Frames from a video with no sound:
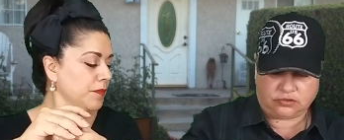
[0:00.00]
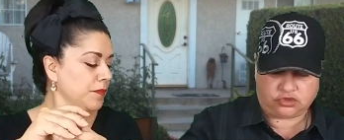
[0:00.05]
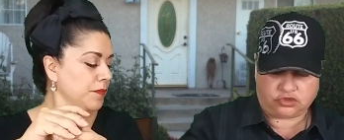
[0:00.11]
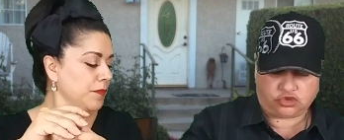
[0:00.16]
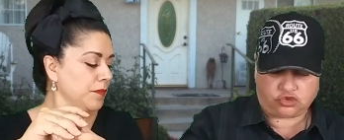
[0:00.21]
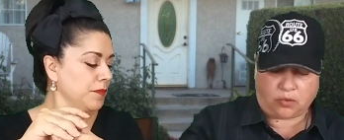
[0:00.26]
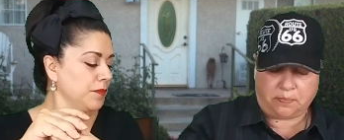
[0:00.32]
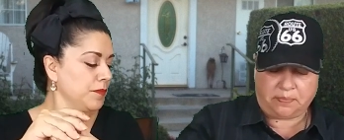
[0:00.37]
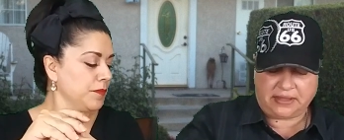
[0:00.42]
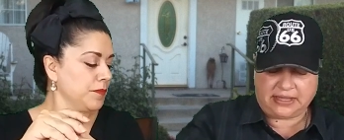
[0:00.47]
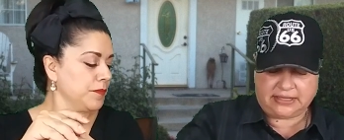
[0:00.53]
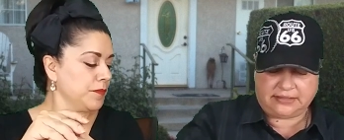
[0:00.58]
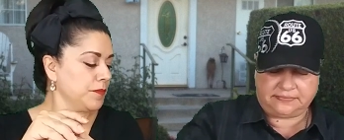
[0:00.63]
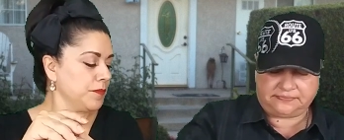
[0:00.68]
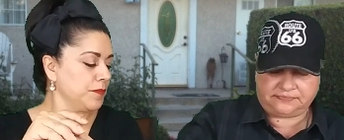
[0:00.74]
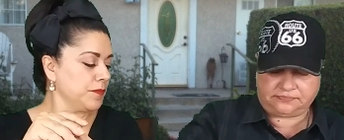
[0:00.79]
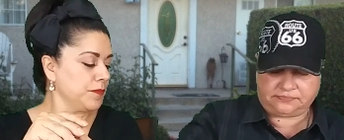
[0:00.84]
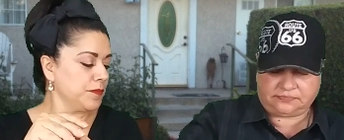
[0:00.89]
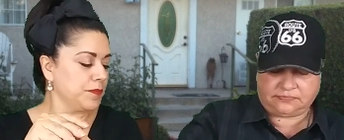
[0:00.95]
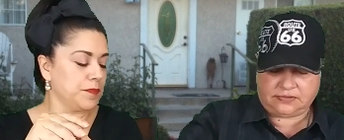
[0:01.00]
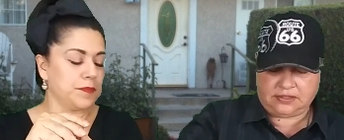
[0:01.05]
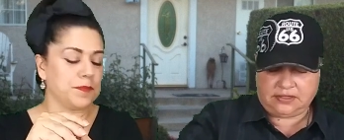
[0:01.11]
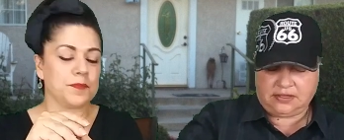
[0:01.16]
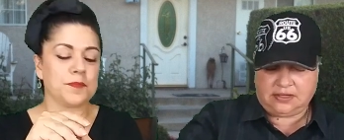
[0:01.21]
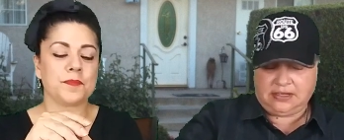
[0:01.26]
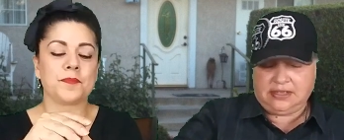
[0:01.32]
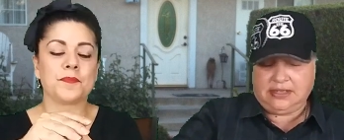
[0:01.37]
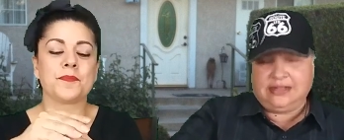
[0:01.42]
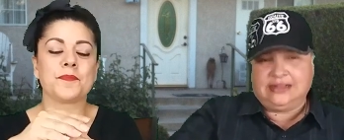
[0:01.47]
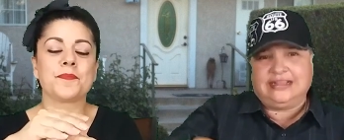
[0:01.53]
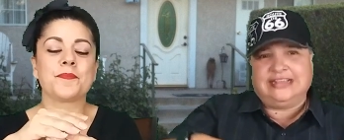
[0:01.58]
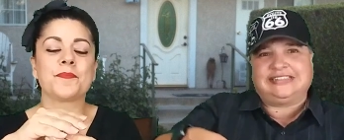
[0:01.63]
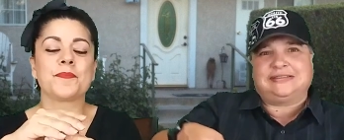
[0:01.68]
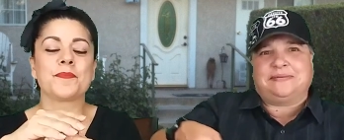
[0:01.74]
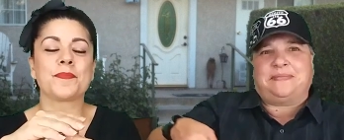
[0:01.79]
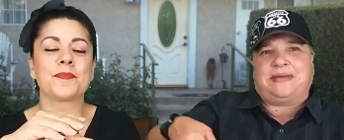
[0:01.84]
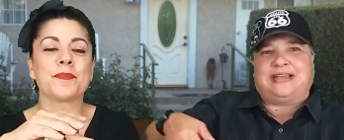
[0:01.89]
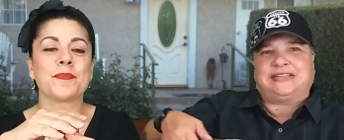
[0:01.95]
Speaker 1: so bad. This
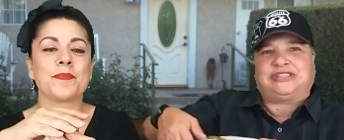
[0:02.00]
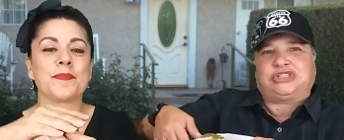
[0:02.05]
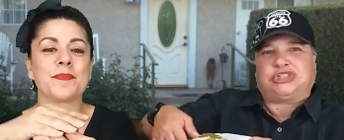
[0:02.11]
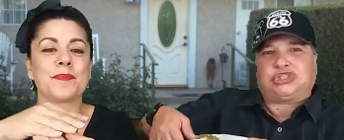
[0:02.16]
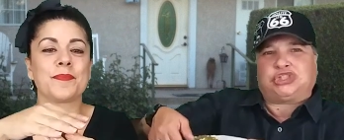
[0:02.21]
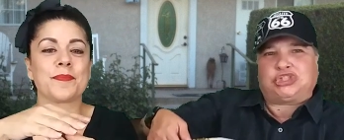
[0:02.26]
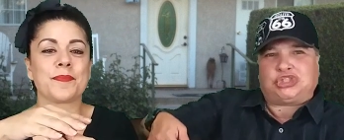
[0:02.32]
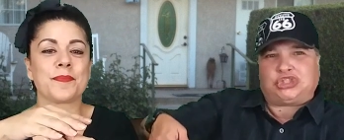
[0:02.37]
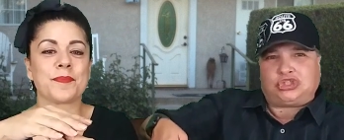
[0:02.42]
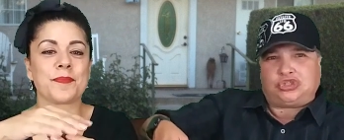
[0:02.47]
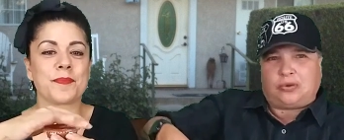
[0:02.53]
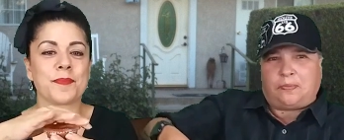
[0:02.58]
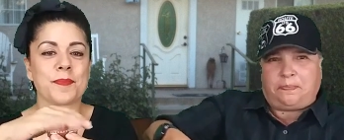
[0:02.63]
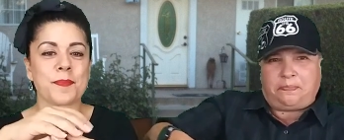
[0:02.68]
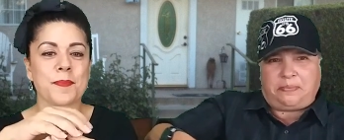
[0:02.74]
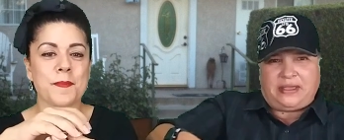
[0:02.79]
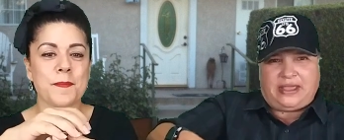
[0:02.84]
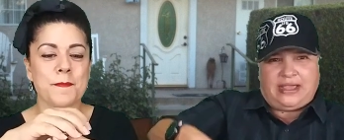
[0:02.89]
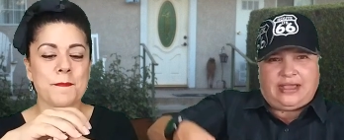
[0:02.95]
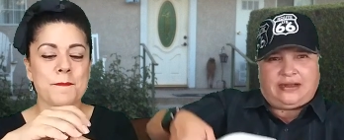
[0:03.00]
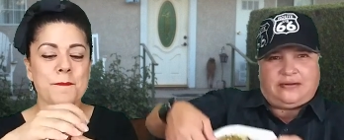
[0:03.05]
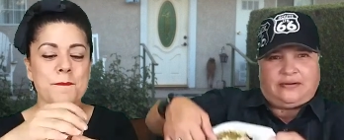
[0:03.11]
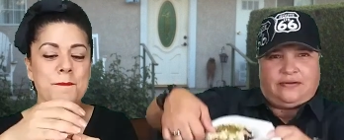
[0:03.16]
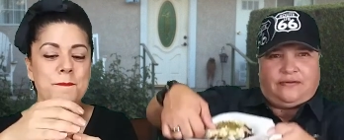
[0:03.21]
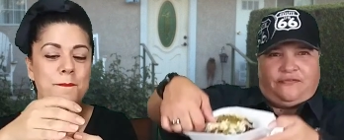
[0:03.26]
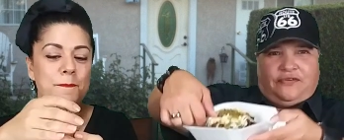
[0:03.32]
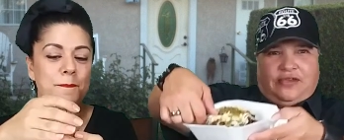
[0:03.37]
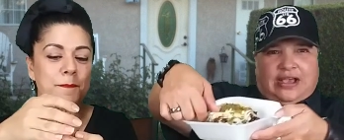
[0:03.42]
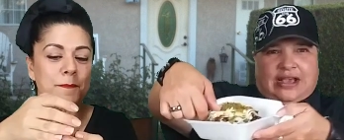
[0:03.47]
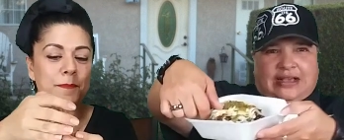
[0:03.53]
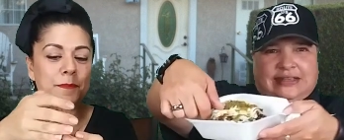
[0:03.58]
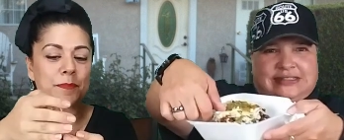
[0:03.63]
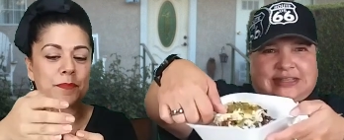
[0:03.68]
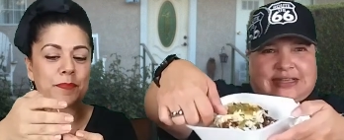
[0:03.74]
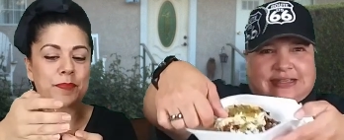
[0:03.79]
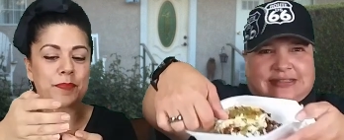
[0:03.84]
is my sope. I don't know if you guys